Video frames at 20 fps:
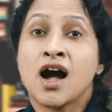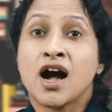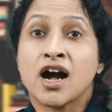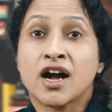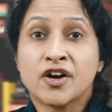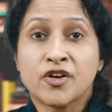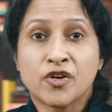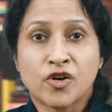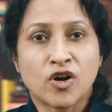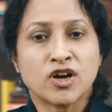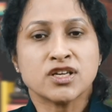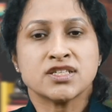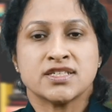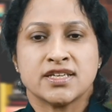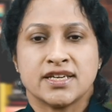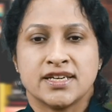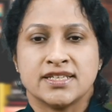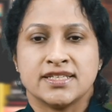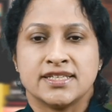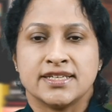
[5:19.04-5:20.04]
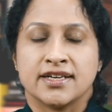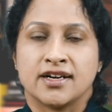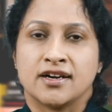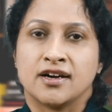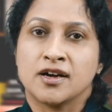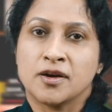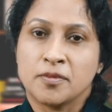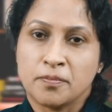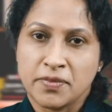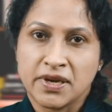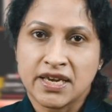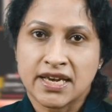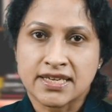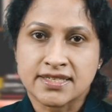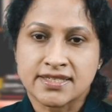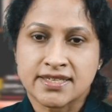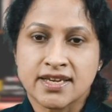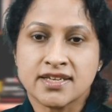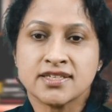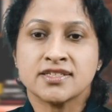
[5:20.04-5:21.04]
Across India,
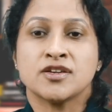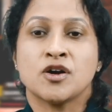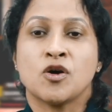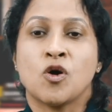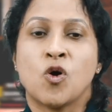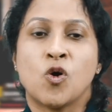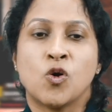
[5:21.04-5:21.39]
BSS